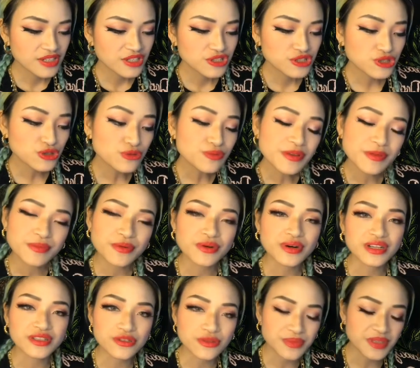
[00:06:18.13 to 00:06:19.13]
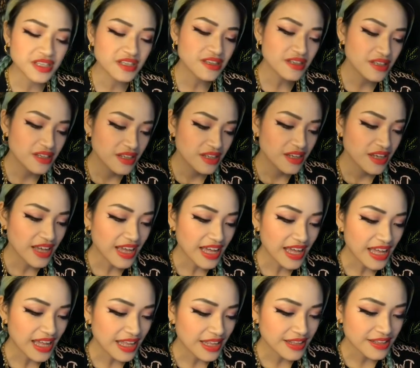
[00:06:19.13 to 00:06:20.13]
2 people under me,
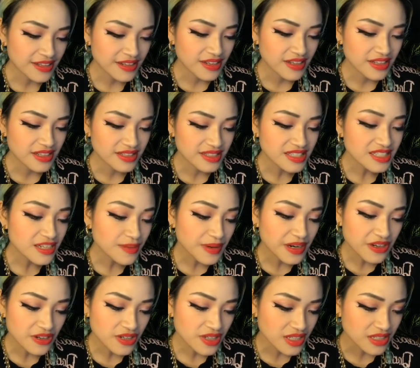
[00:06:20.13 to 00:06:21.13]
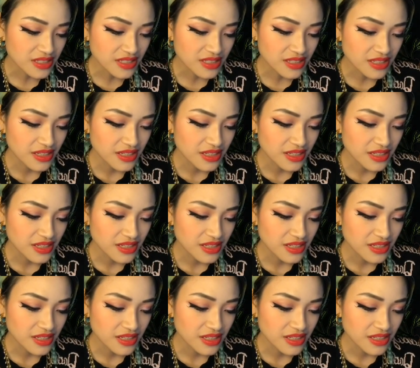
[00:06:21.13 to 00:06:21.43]
and these are my earnings.